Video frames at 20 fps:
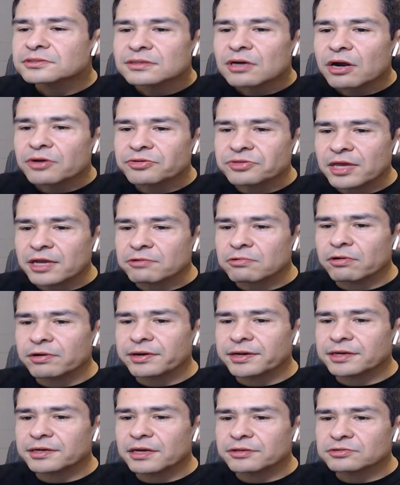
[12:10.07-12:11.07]
Are they
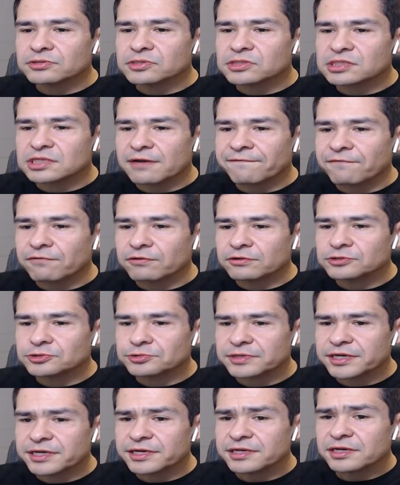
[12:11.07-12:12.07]
growing another sephir
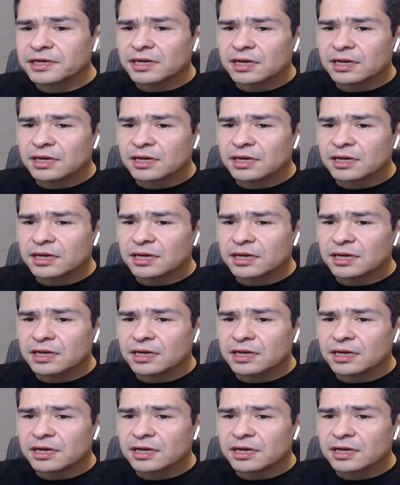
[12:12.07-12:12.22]
tree?